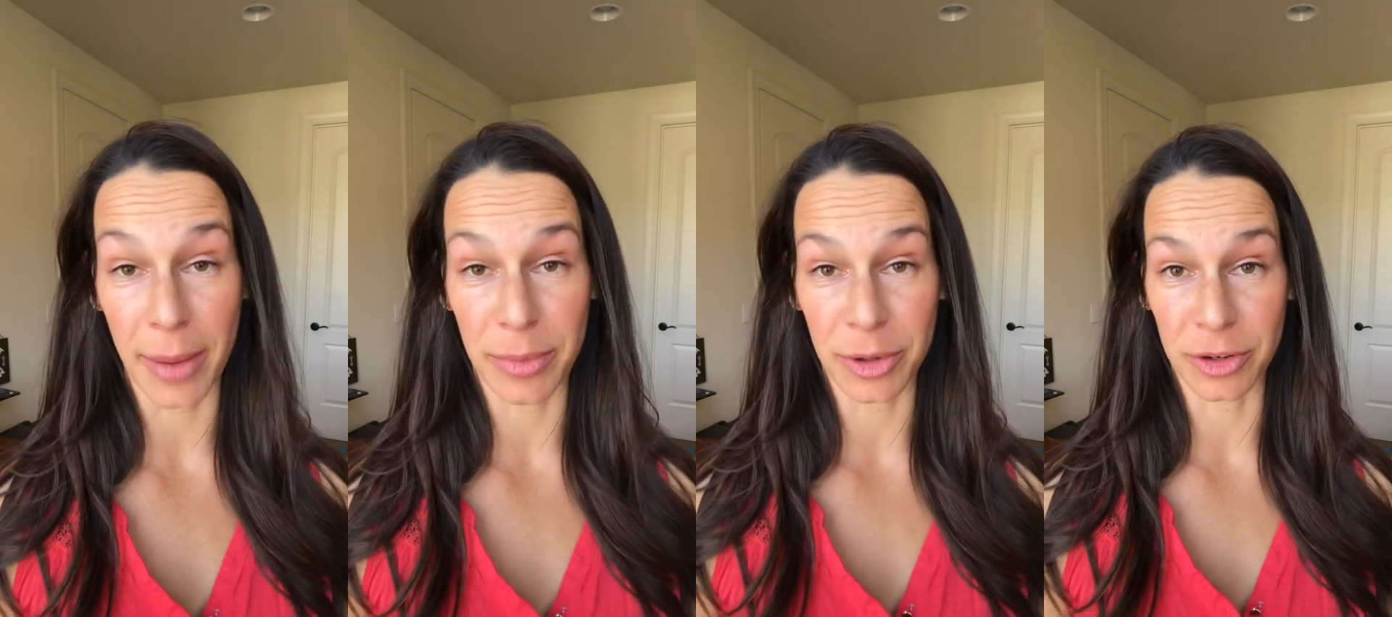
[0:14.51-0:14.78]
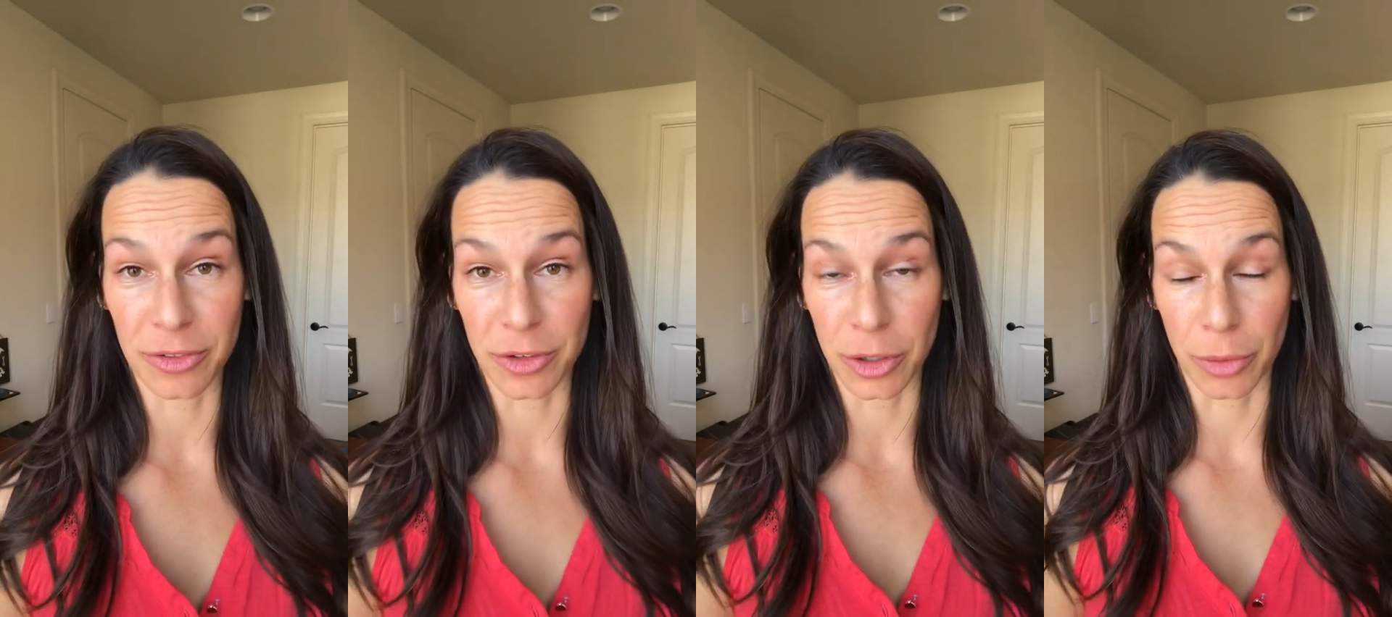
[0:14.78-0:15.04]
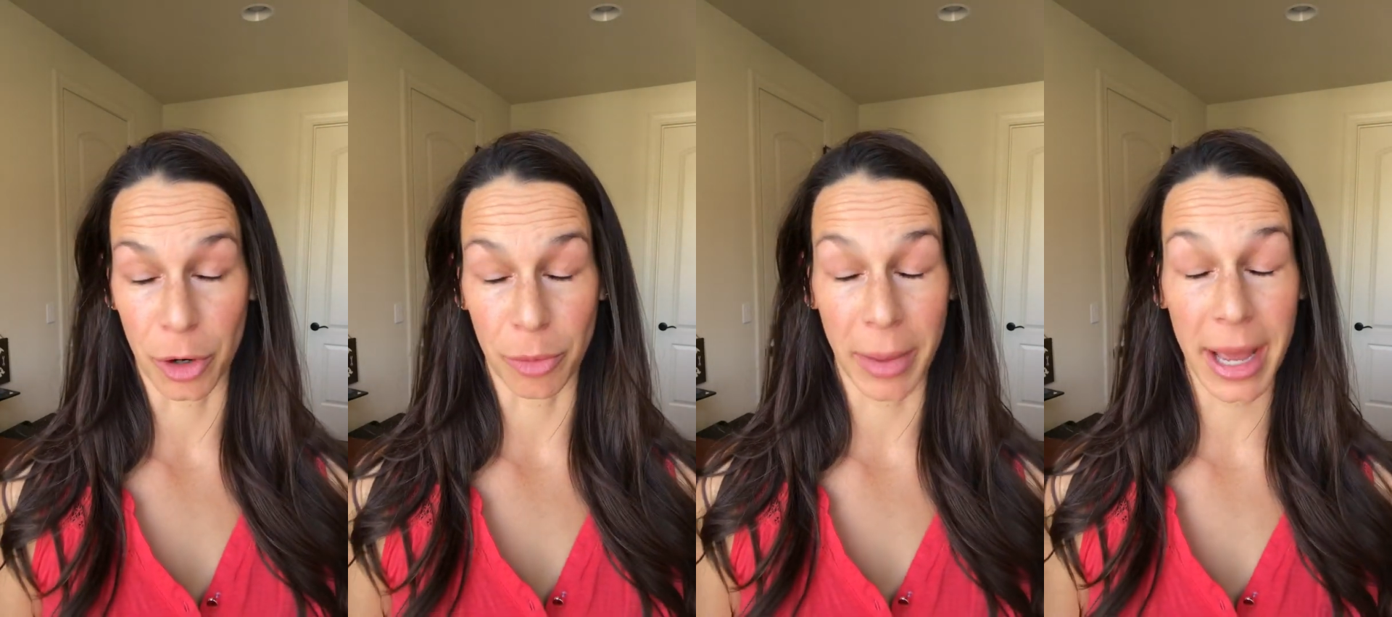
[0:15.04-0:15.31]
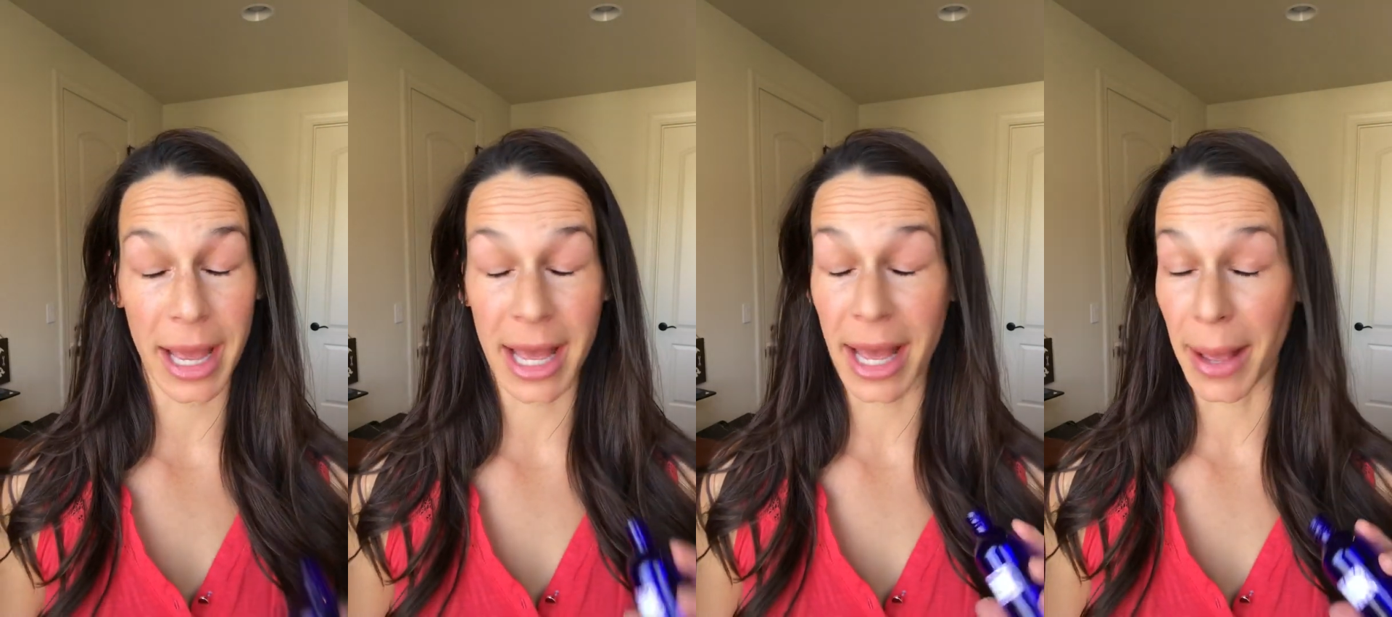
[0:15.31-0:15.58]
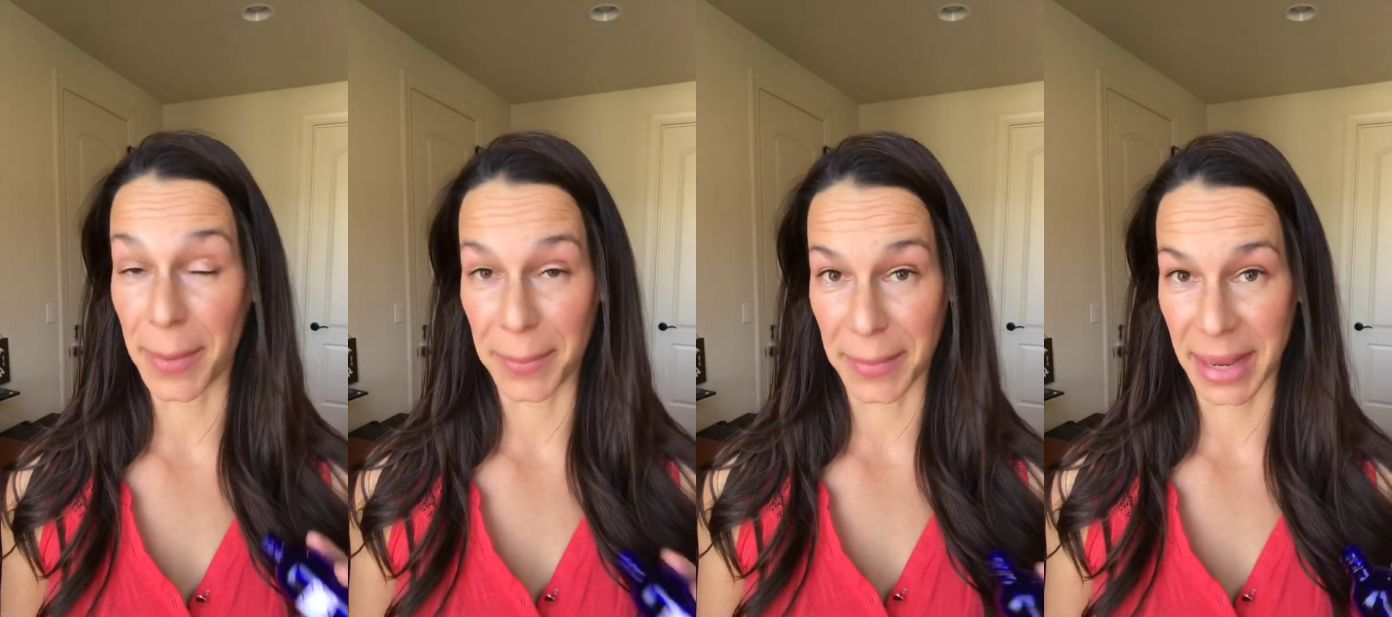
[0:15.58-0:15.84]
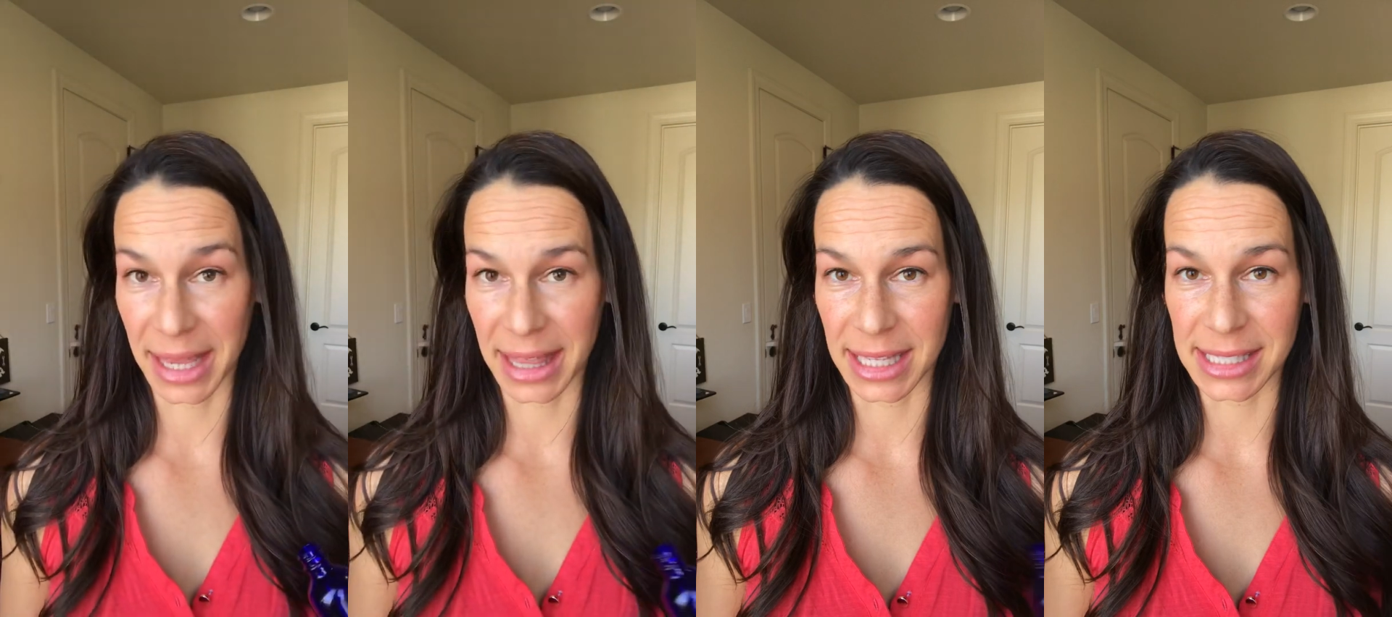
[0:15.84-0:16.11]
a beautiful aroma,
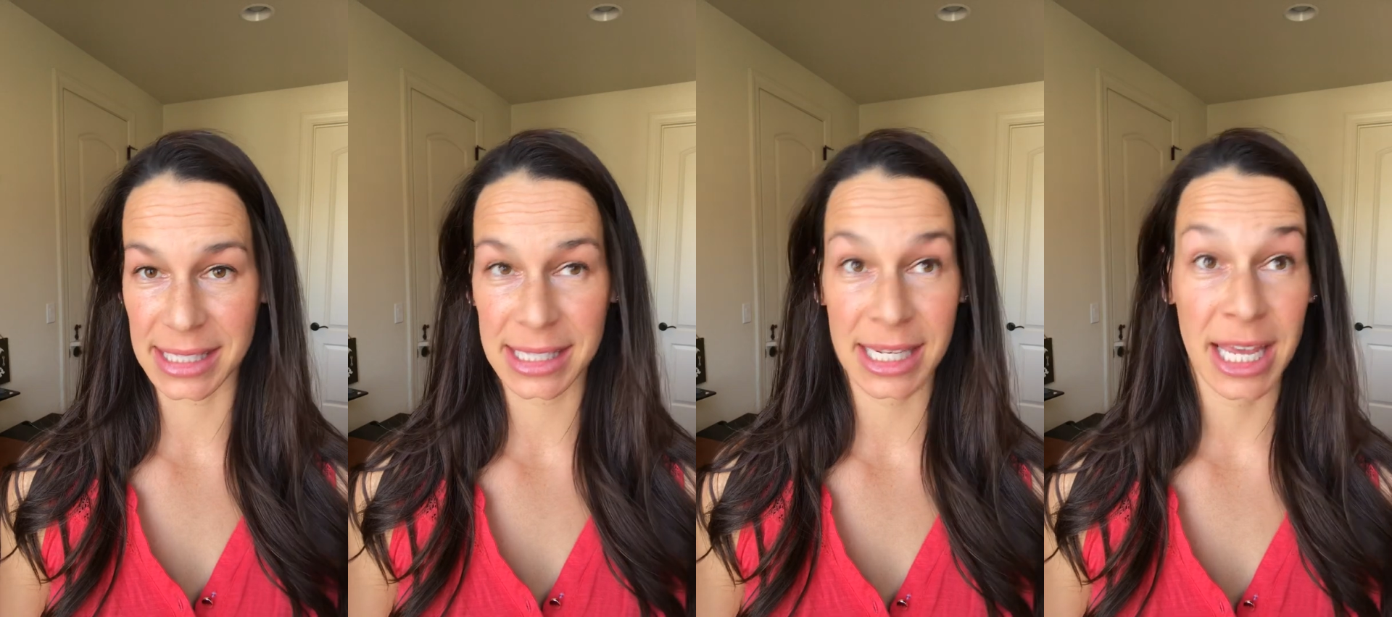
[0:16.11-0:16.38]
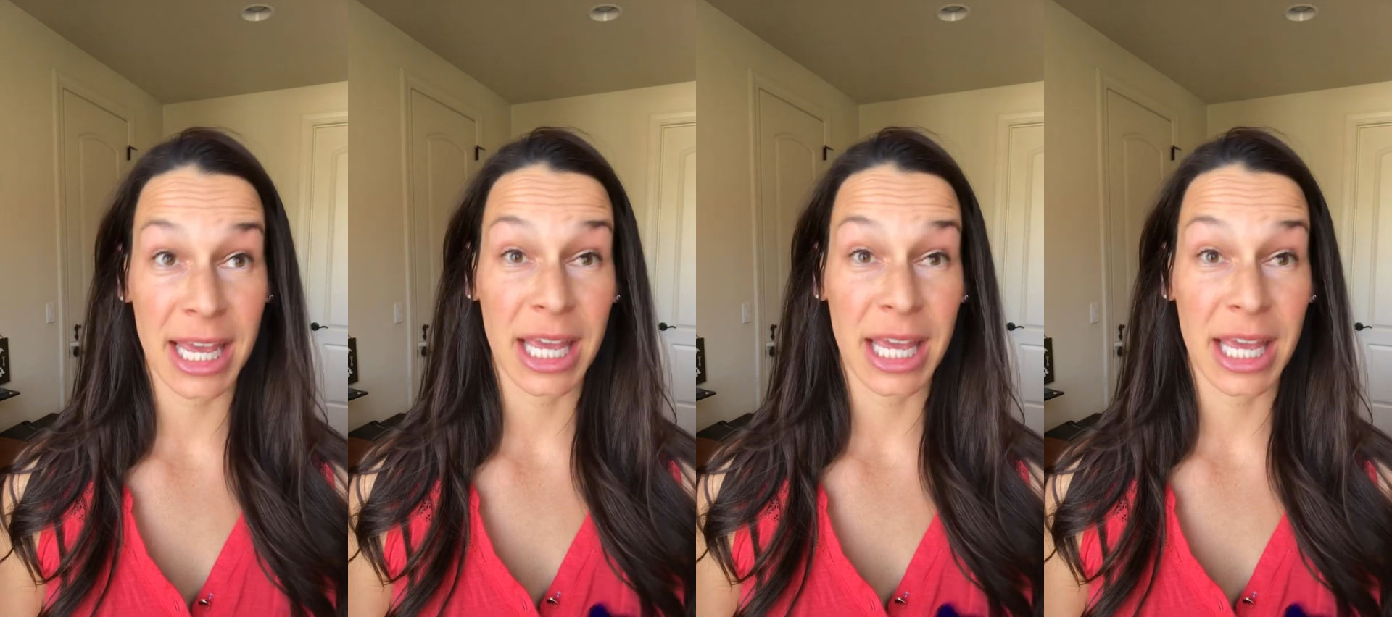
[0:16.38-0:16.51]
make this.